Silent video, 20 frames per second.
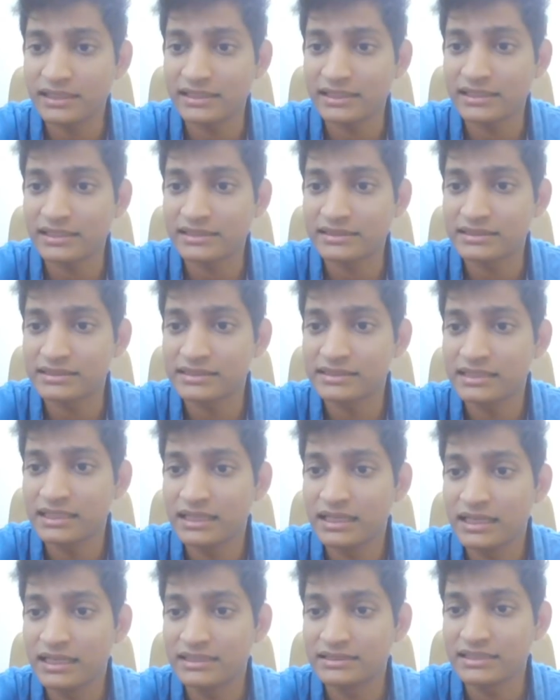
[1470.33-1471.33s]
I think it's
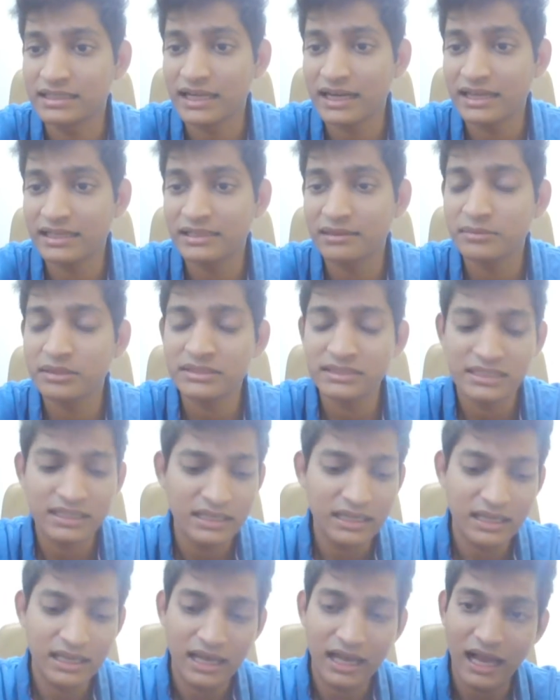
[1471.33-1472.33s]
a great thing, because
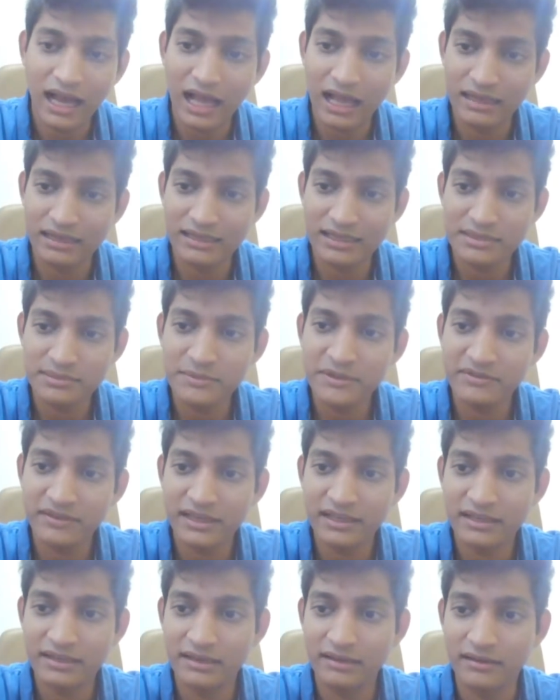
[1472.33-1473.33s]
let's be
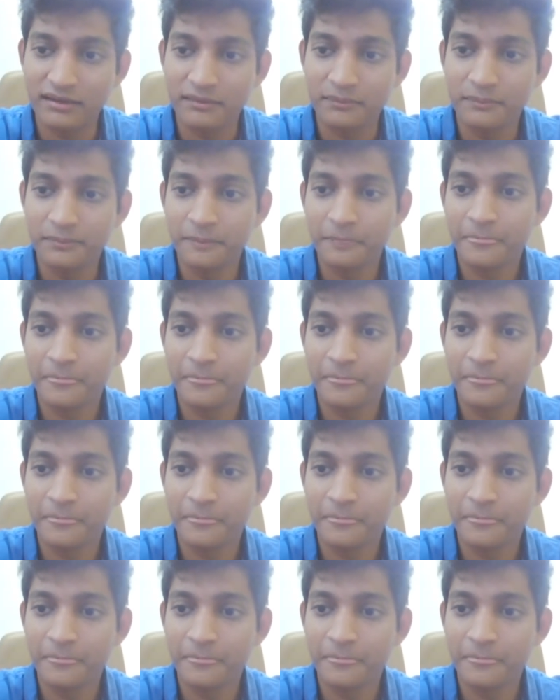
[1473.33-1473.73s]
very clear: